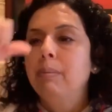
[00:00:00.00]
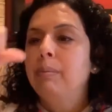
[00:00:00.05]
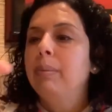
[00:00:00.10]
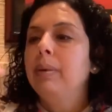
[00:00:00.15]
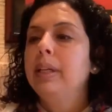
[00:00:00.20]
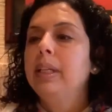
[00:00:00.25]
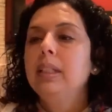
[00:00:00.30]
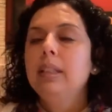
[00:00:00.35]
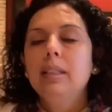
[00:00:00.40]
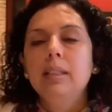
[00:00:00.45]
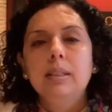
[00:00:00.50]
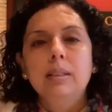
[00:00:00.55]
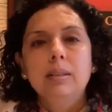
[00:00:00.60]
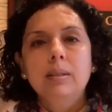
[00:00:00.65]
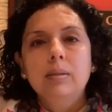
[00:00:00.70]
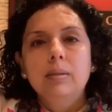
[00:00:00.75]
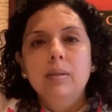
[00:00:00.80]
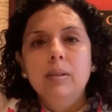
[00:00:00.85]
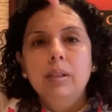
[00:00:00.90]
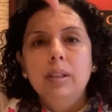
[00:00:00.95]
bring
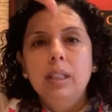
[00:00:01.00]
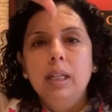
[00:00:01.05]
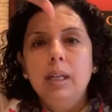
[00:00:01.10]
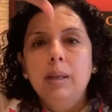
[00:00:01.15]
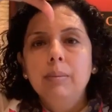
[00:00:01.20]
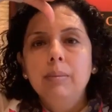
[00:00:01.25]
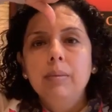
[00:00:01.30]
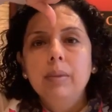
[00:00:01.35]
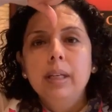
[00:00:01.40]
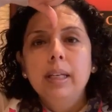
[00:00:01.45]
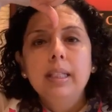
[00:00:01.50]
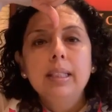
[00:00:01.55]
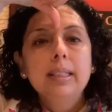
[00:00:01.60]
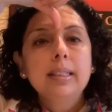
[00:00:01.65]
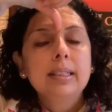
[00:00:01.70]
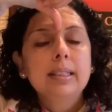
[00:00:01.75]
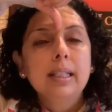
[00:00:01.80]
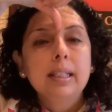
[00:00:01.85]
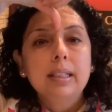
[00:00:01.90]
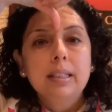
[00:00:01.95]
this thumb in the
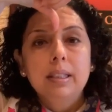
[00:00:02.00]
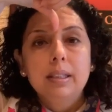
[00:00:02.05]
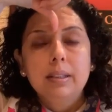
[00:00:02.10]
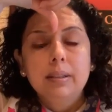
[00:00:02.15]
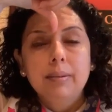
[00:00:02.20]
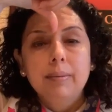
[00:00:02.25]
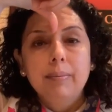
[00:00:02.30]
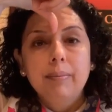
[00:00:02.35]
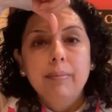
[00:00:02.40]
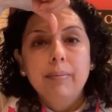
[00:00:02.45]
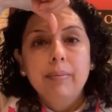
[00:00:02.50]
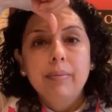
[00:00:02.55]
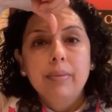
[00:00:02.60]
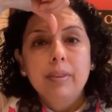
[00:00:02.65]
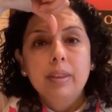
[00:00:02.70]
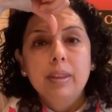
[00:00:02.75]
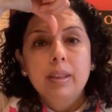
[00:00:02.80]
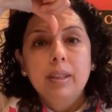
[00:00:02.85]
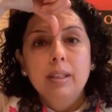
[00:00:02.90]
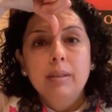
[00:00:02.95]
center
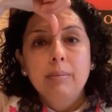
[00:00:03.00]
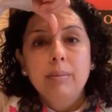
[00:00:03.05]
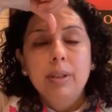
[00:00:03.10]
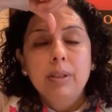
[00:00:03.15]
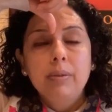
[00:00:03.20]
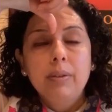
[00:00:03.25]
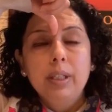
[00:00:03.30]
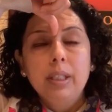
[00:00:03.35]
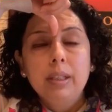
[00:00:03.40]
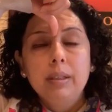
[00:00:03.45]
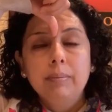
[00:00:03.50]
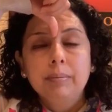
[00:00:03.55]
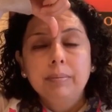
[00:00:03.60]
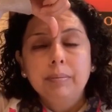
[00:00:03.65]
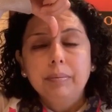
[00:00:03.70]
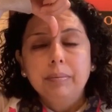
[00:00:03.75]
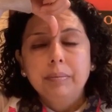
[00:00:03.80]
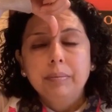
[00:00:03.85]
between